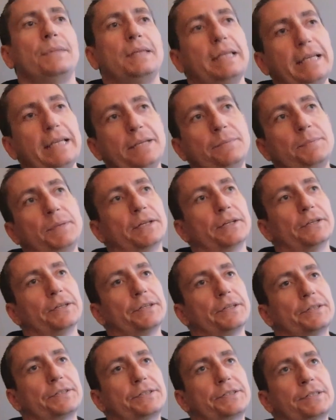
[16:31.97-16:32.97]

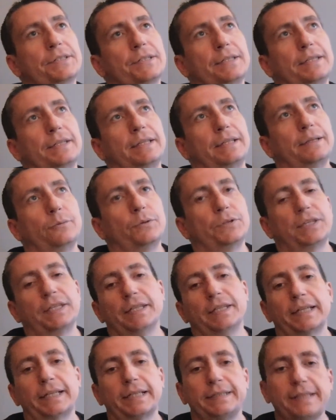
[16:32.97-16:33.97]
emails
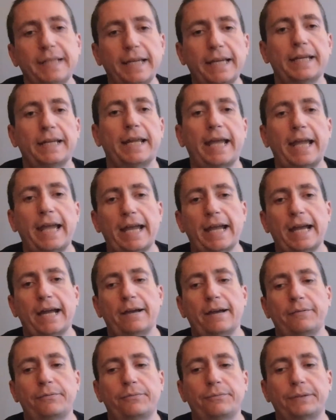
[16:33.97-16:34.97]
within like a day and a
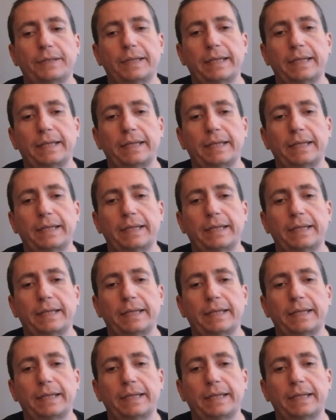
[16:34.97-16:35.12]
half